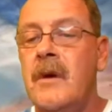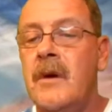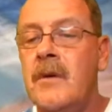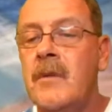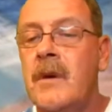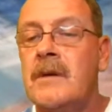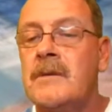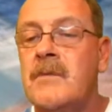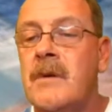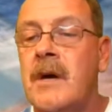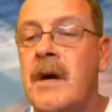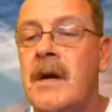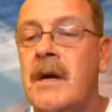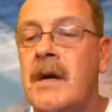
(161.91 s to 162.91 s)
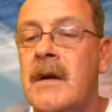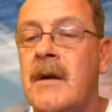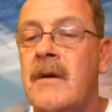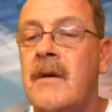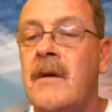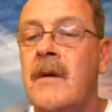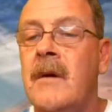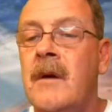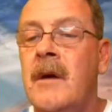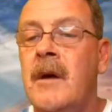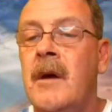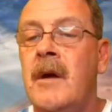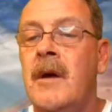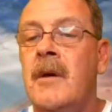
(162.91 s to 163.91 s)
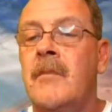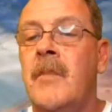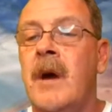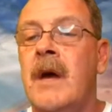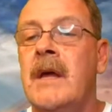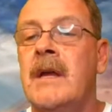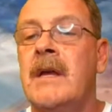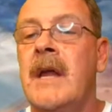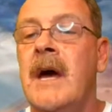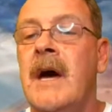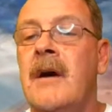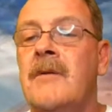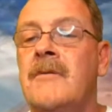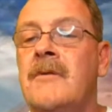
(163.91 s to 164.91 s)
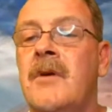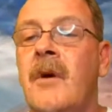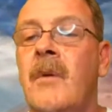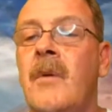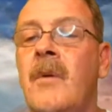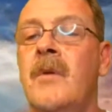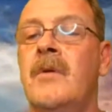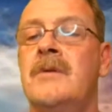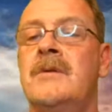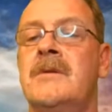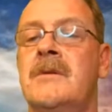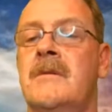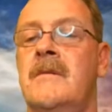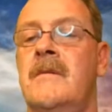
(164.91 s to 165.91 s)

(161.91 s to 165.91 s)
Who else we got in here? Brandon Outdoors.